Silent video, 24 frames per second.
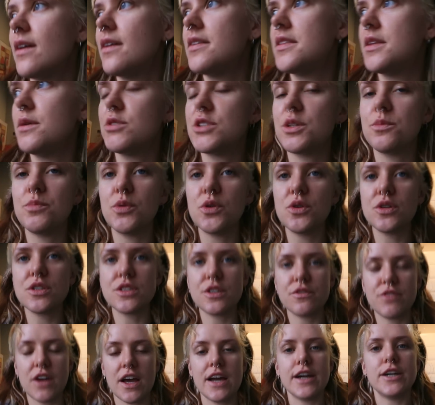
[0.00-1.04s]
there was a
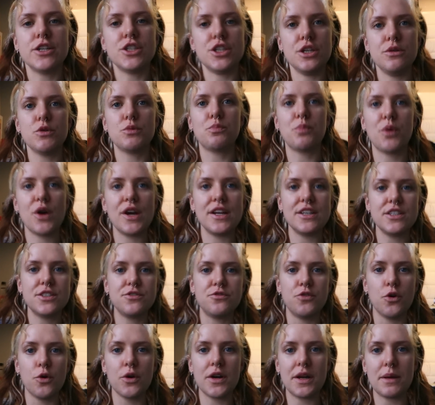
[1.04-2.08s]
buzz of like, she would print
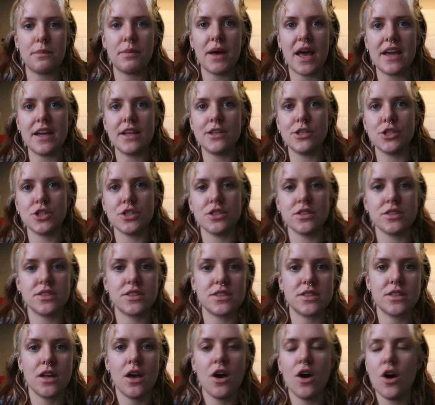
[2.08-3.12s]
40
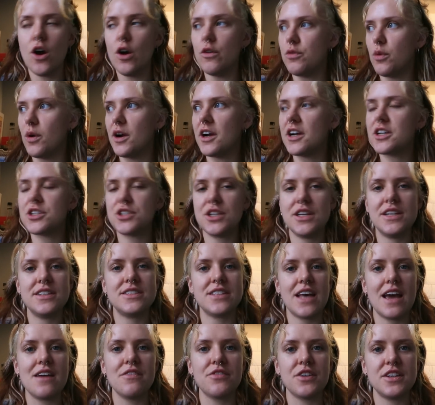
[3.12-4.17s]
pages of
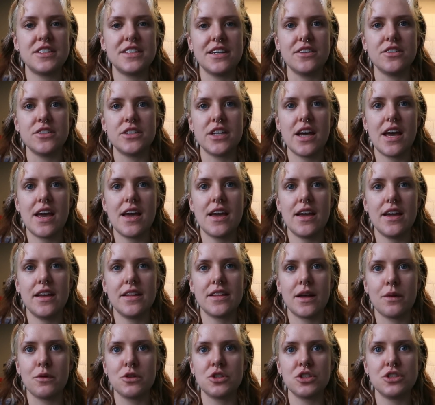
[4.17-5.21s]
worksheets every single day
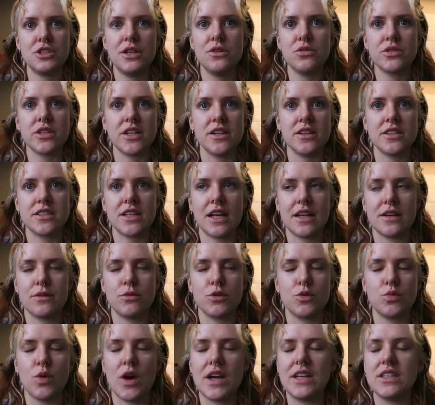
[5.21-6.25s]
that were just useless, and it
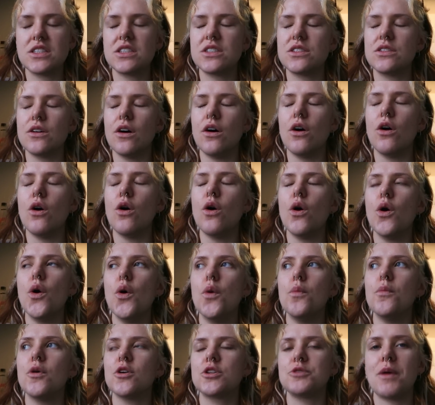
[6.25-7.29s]
would waste
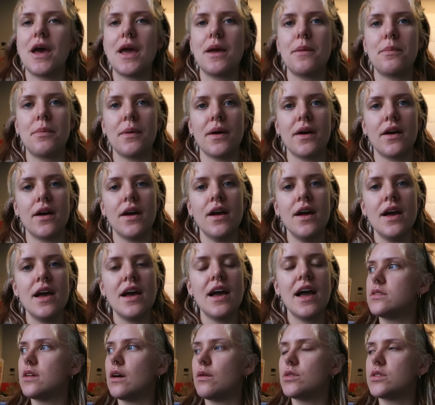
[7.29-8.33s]
so much paper.
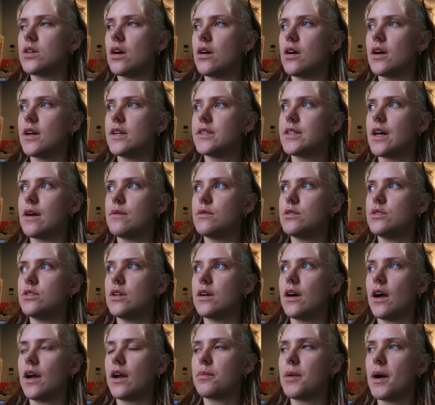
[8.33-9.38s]
So it was hard.
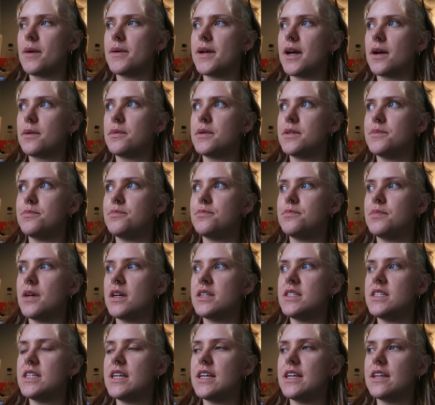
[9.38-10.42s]
I could probably got
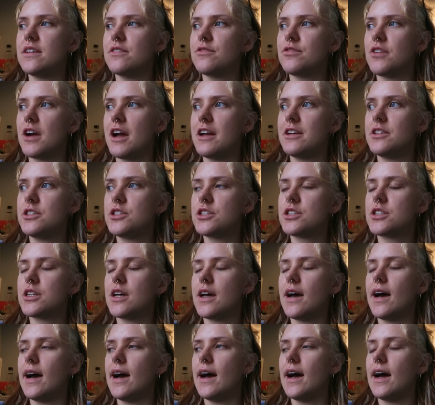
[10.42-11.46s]
a D in French.
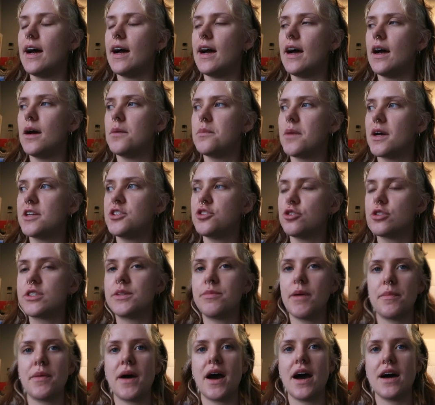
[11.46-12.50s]
I just
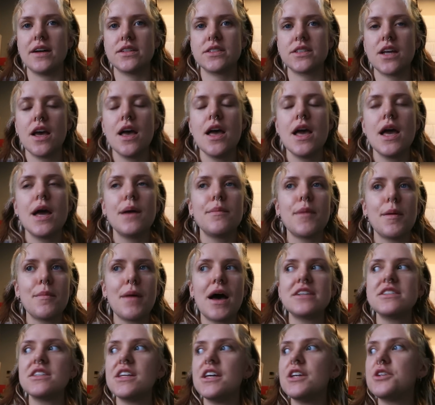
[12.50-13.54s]
about passed. My
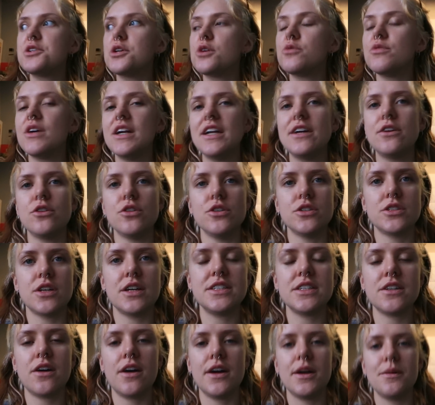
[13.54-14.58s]
maths teacher, really good.
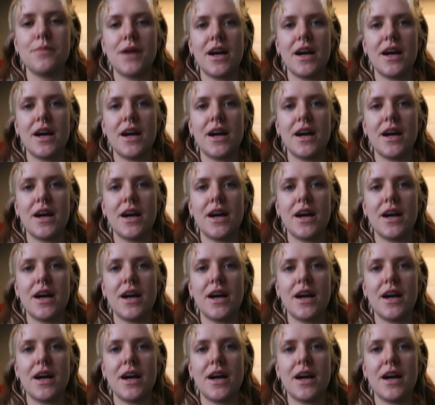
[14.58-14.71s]
I did higher